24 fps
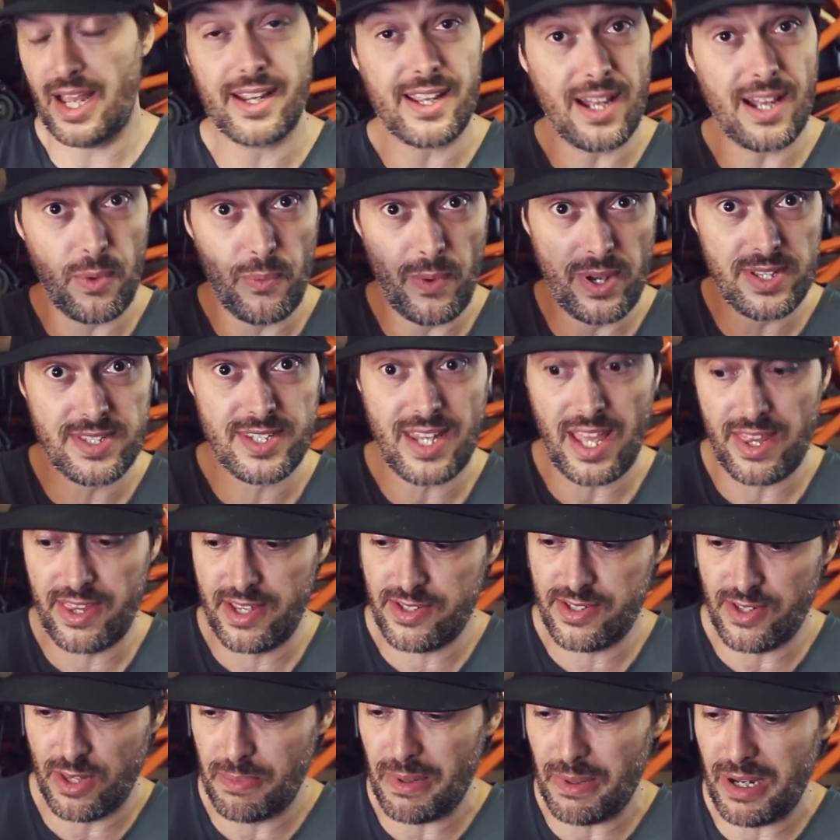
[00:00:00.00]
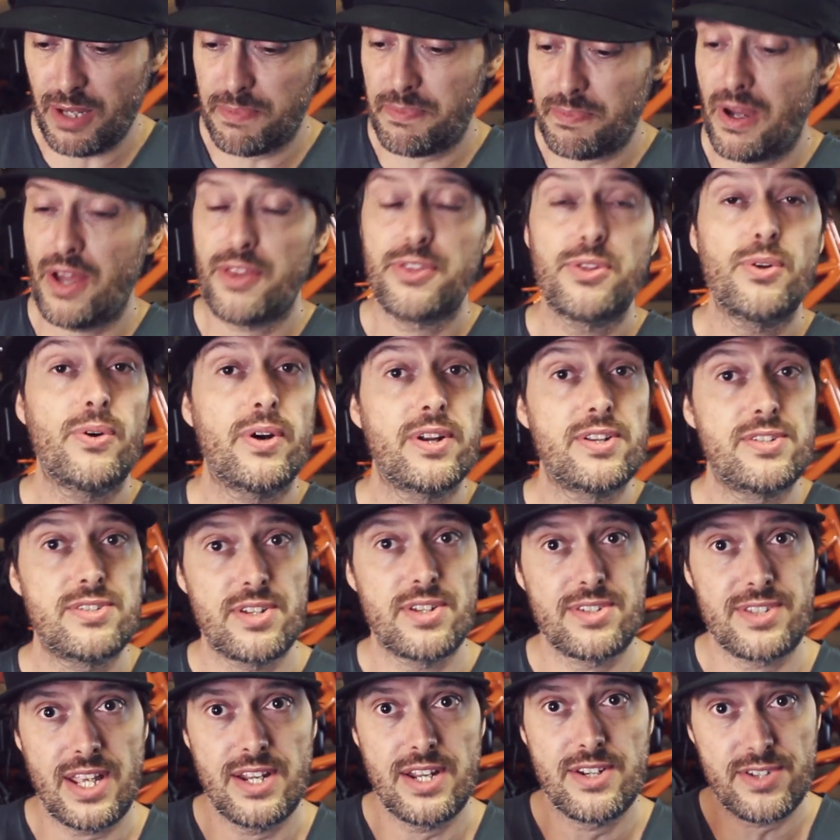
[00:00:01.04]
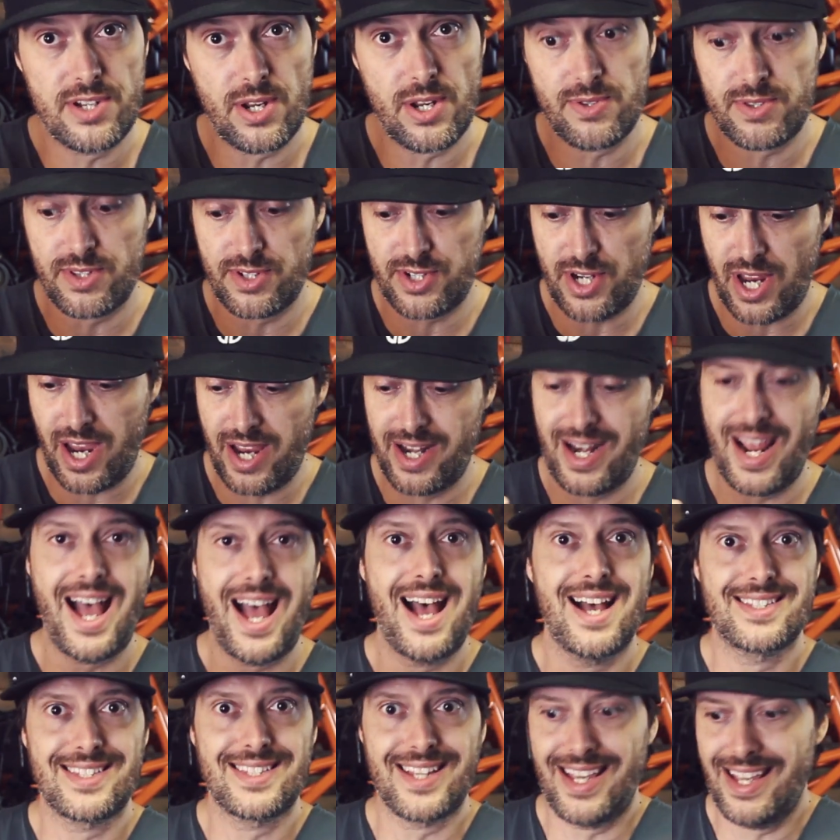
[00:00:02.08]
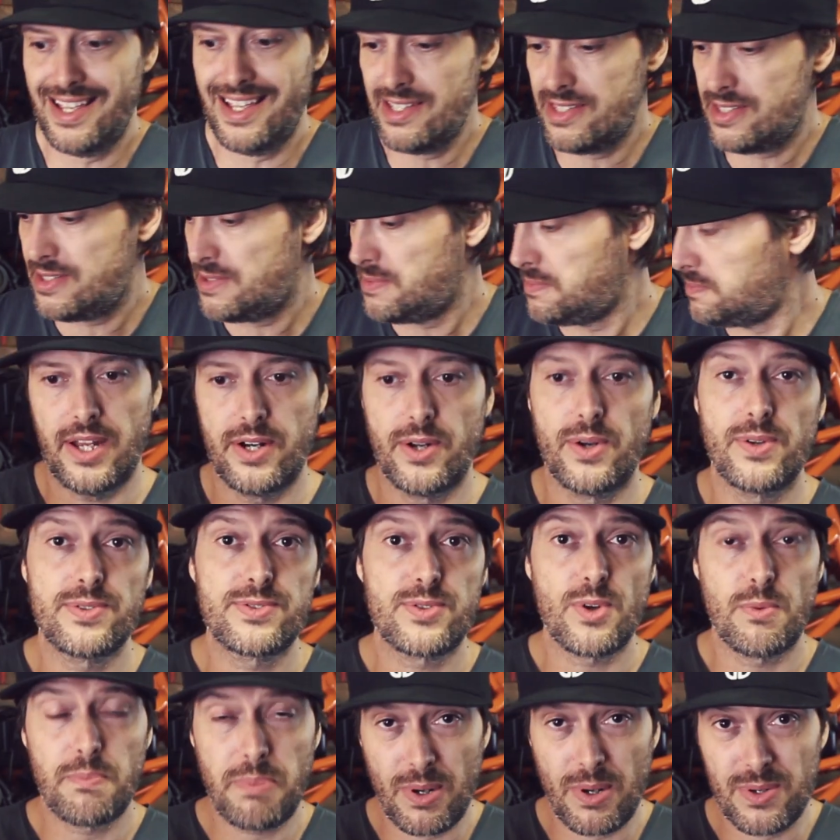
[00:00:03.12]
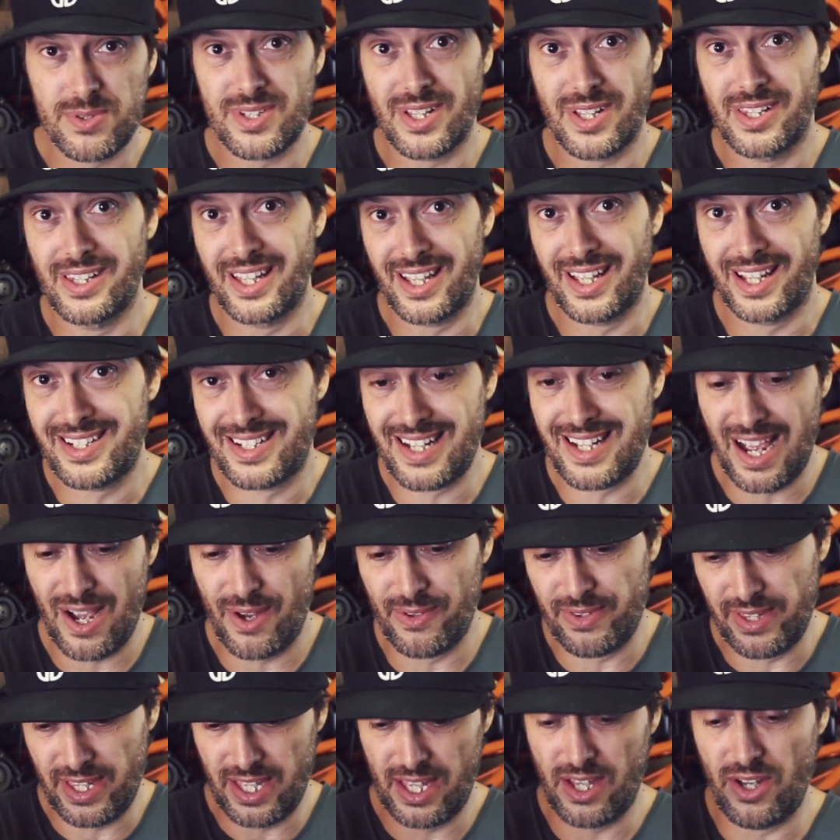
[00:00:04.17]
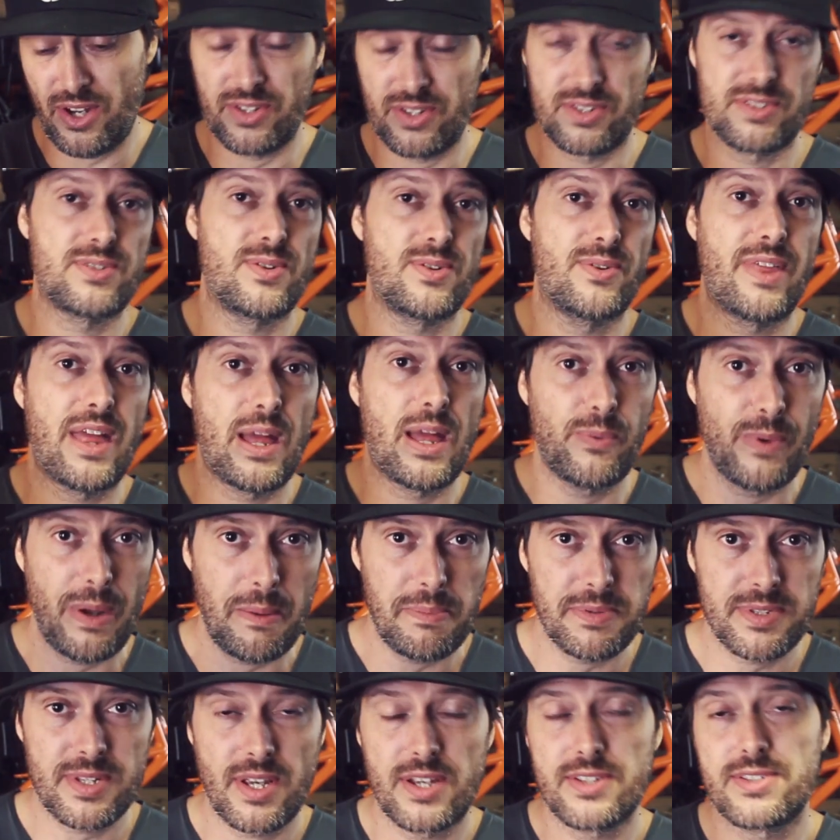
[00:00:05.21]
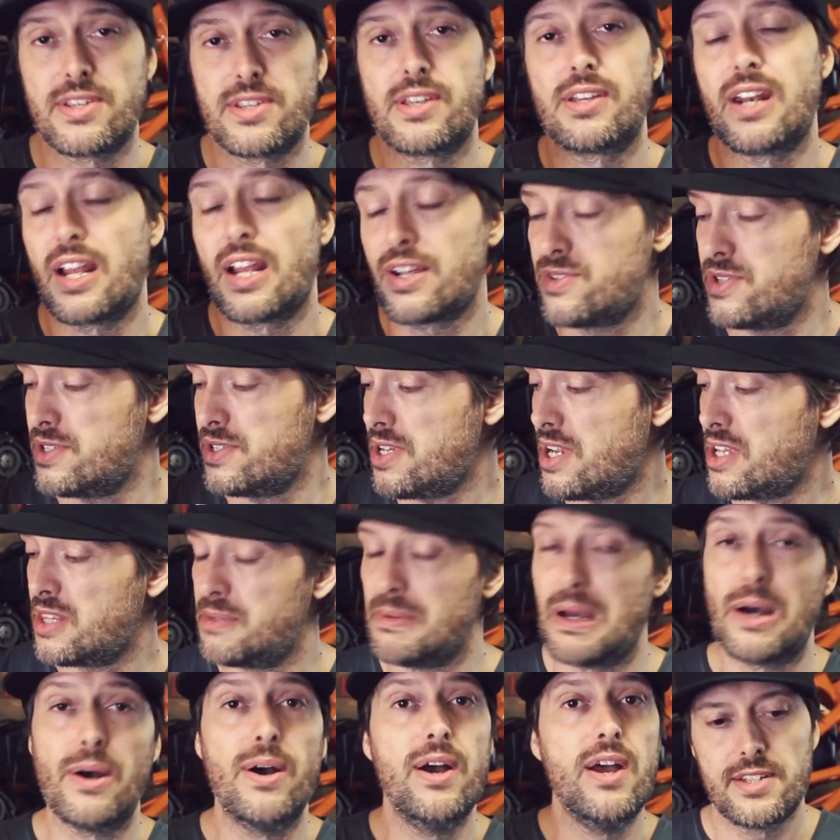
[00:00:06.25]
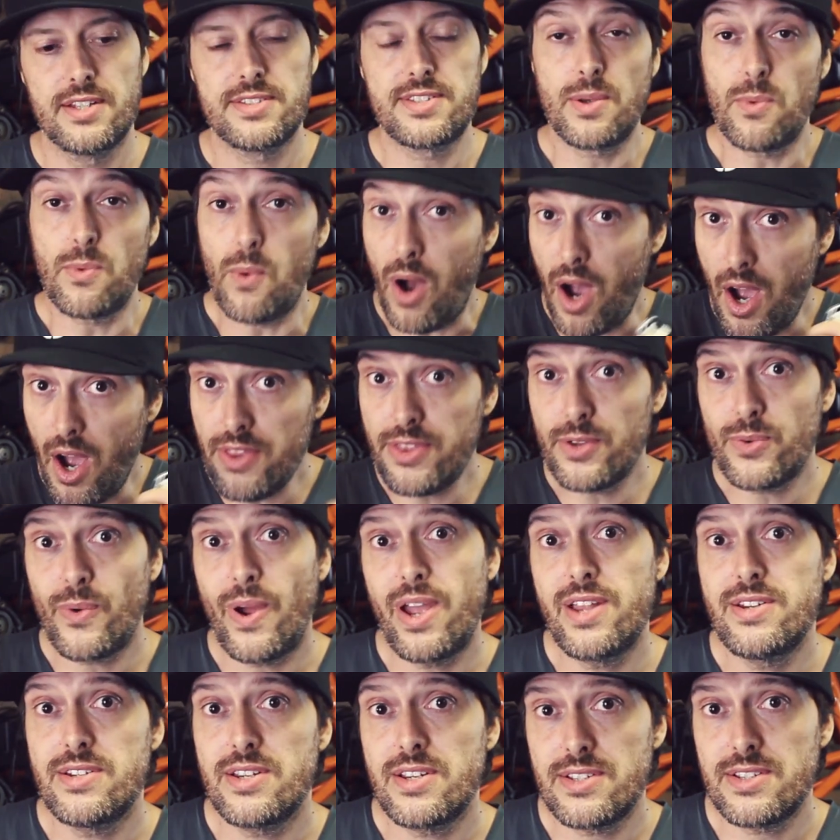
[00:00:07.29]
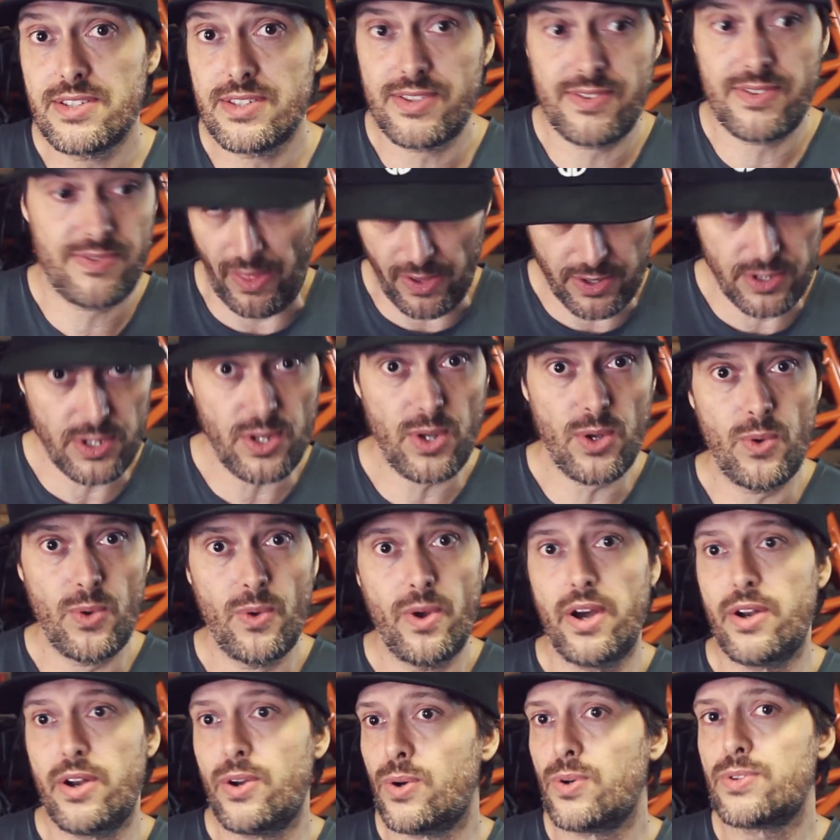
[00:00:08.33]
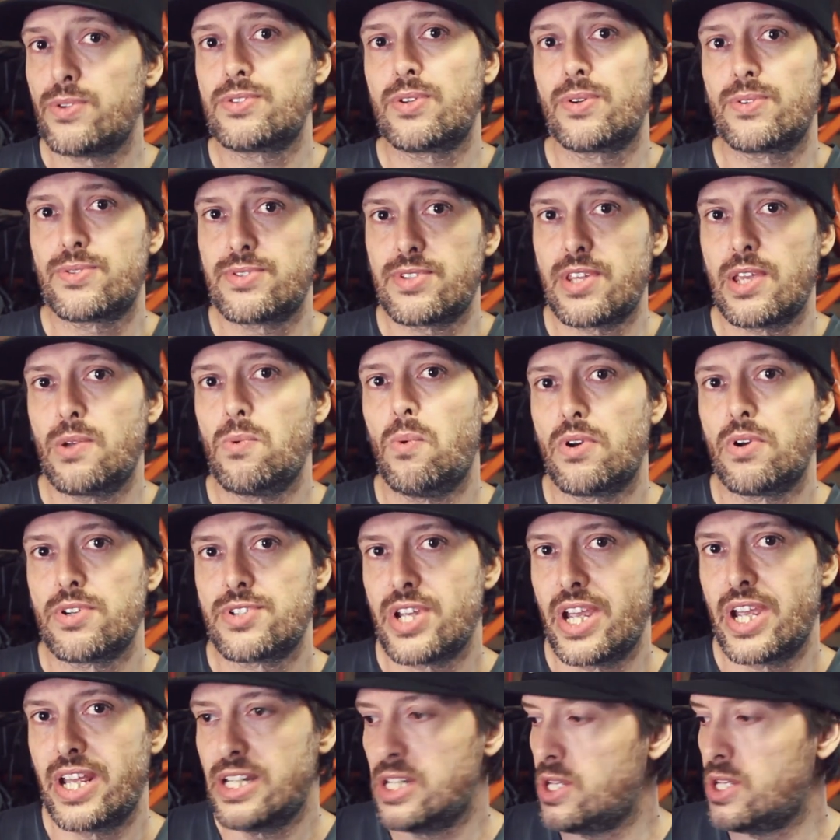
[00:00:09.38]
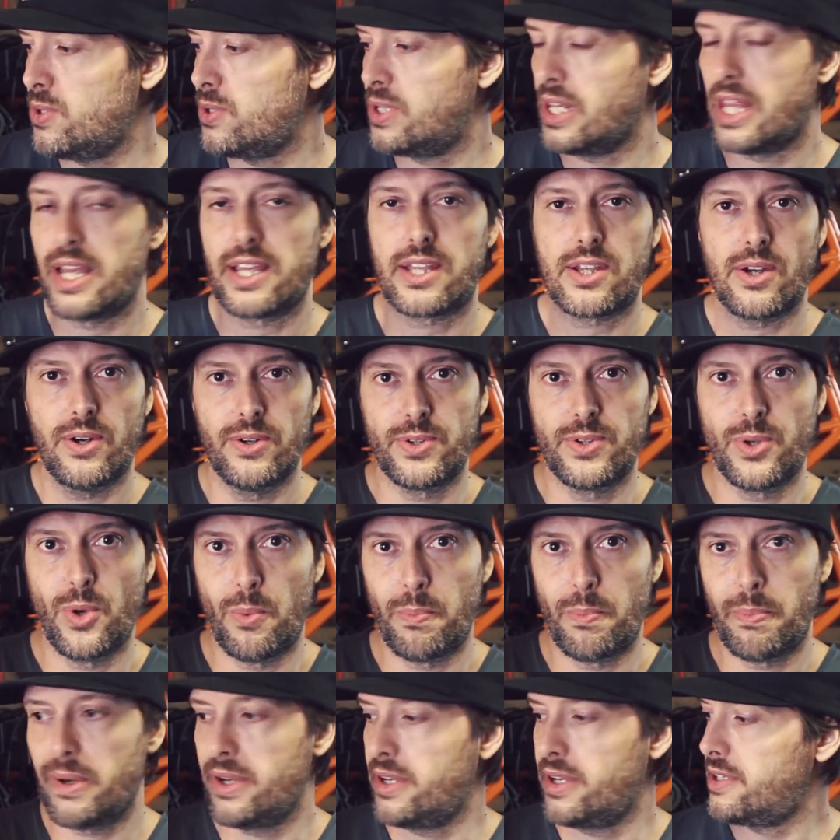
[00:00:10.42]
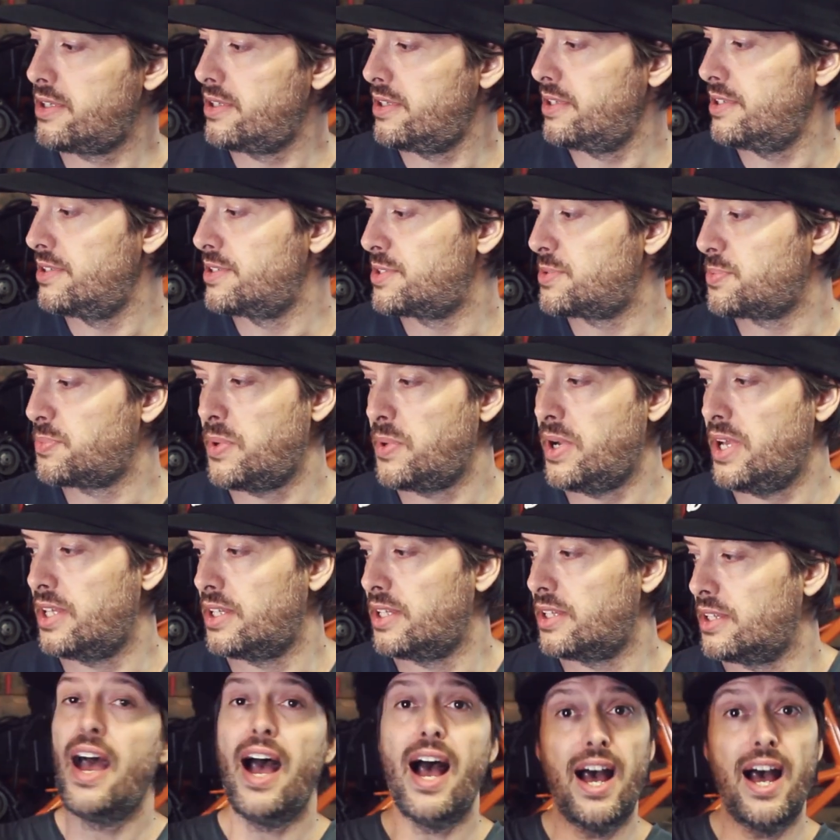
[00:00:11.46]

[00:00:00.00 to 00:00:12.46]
I can't wait to get these on the bike, but I thought I'd just introduce the chain as it is, and also post a link down there onto their website so you can actually check them out, see what other ranges they do, and also see what chain you'd like on your bike as well.